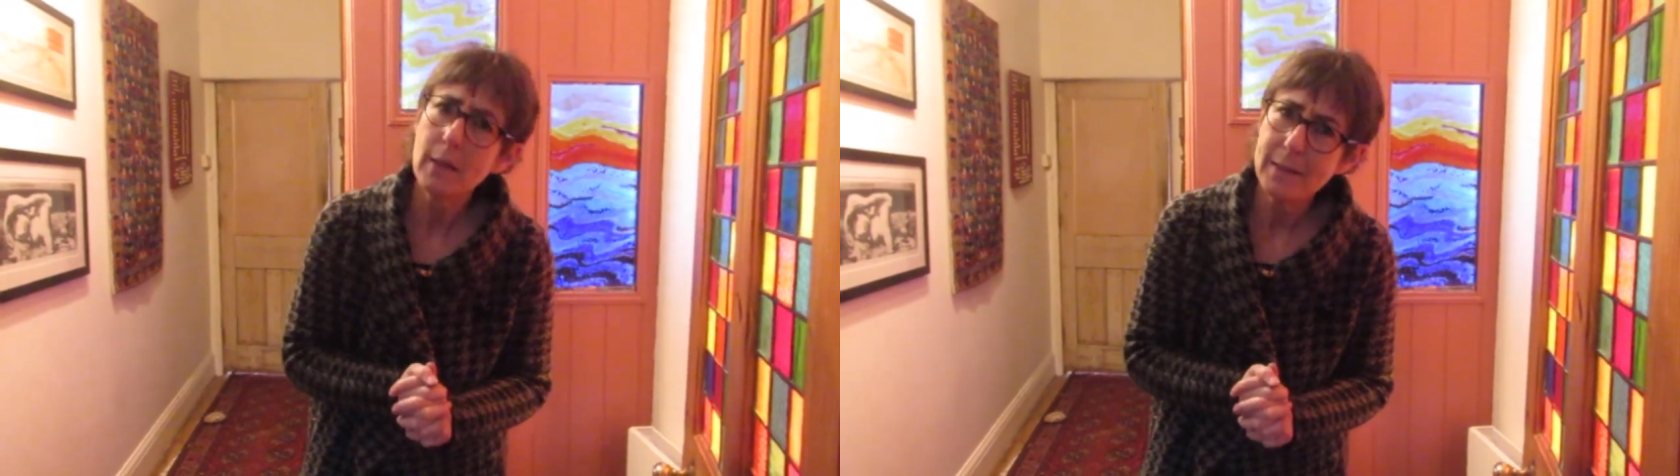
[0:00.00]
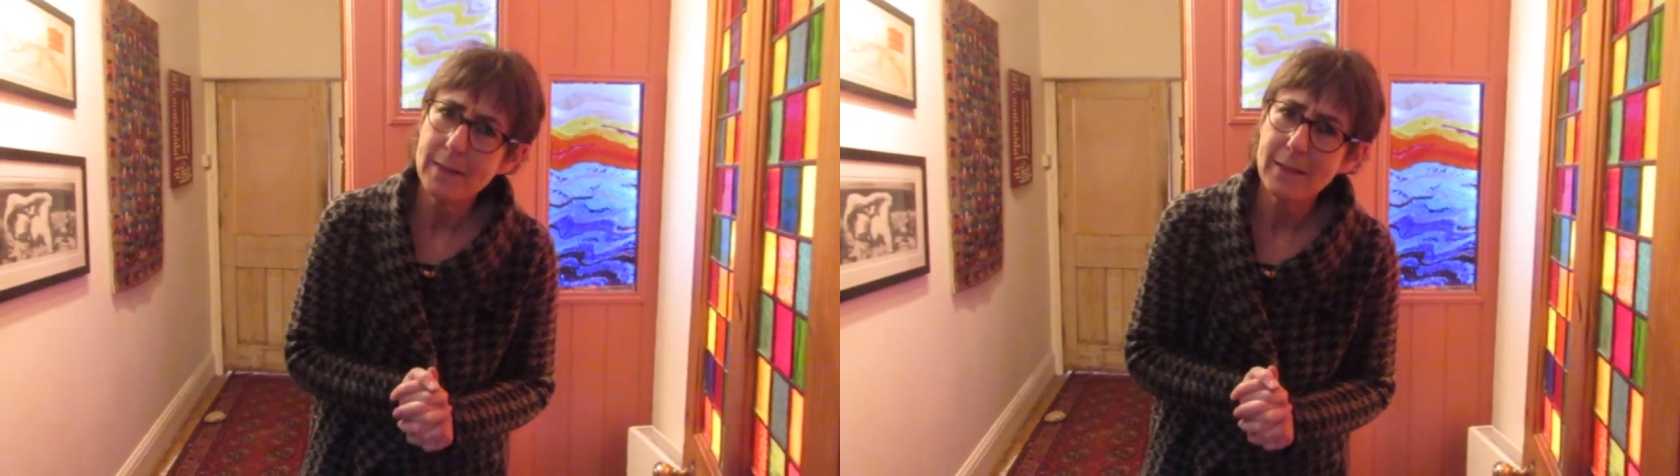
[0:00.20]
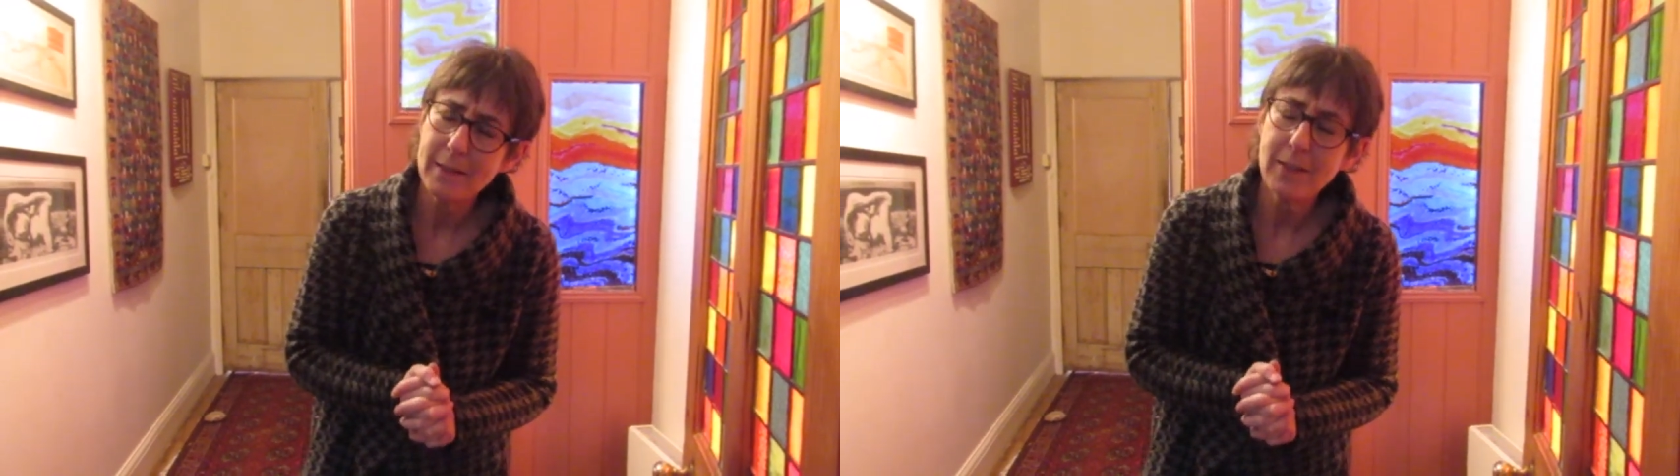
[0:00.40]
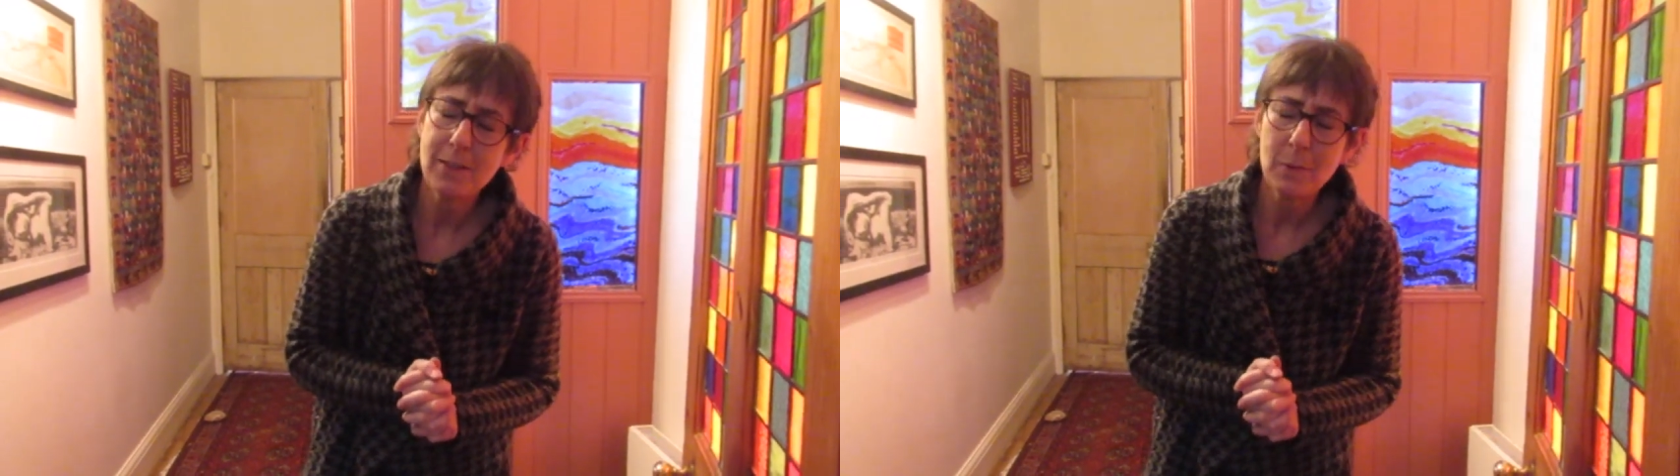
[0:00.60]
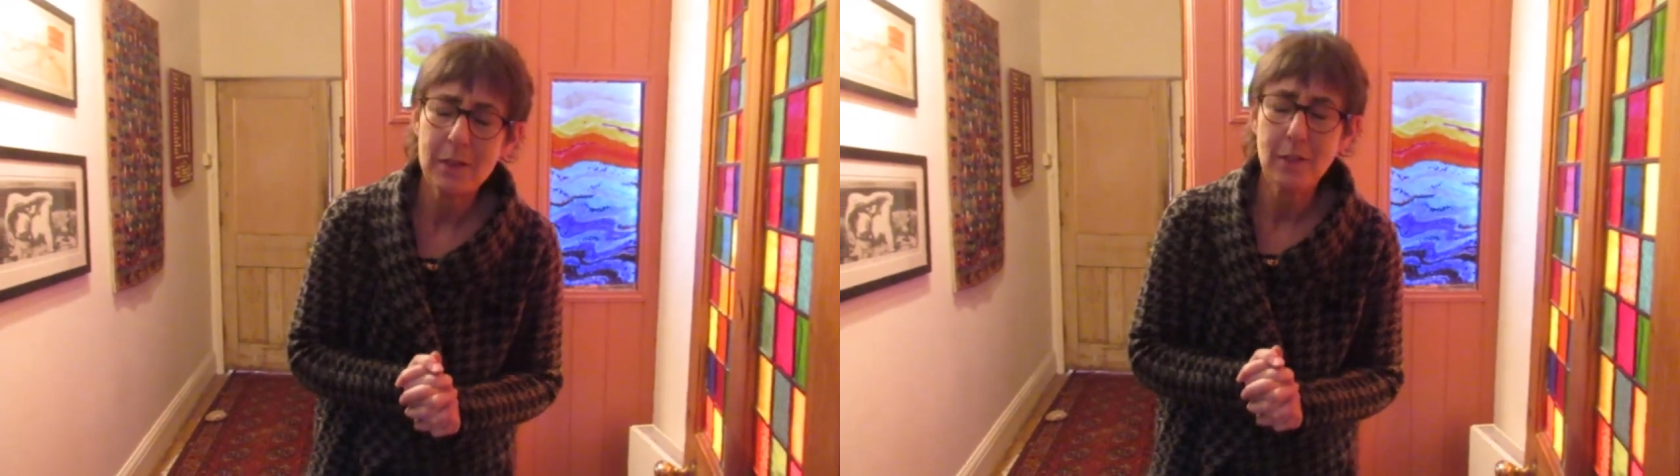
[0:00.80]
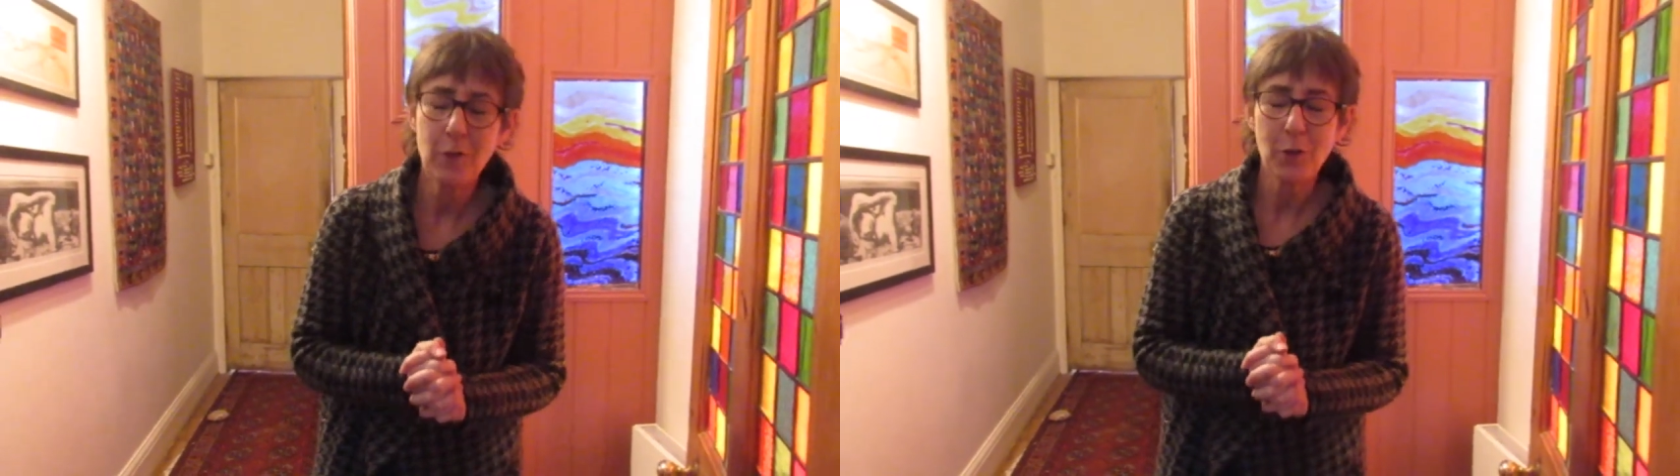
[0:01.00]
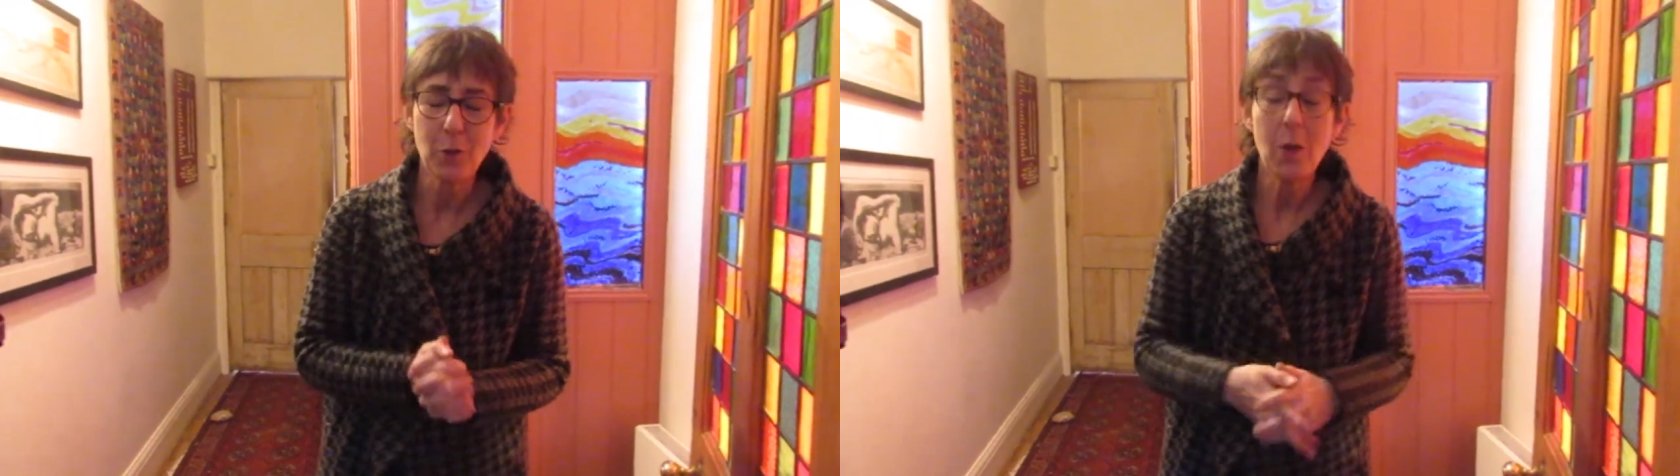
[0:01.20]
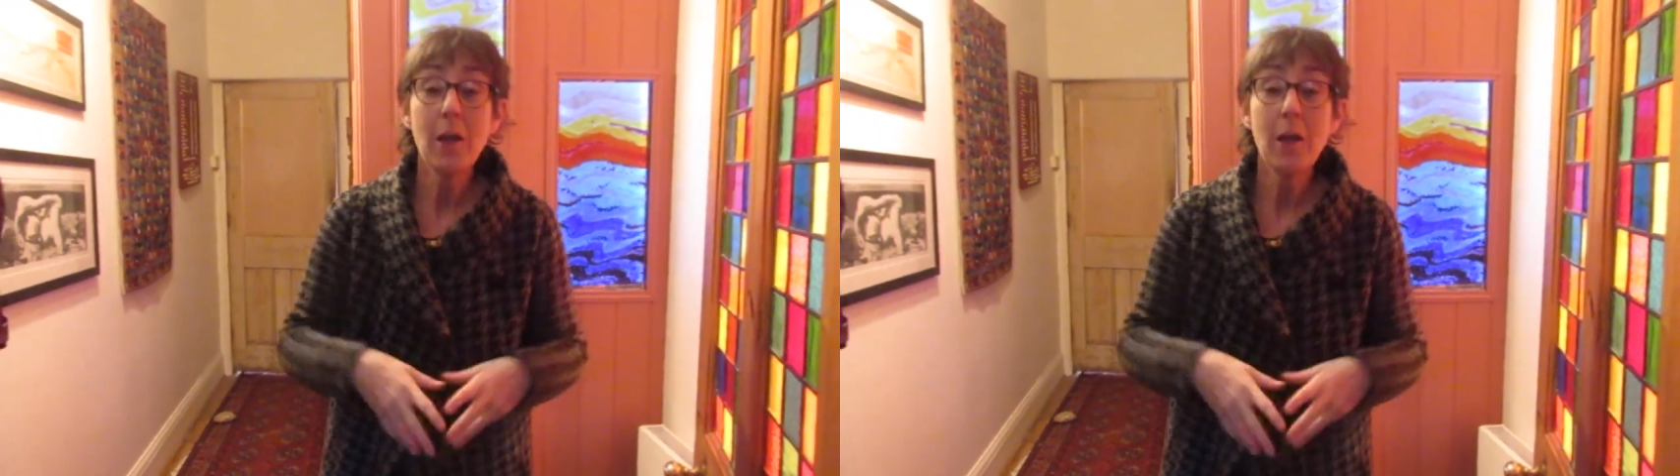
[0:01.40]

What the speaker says: I did it because it was difficult.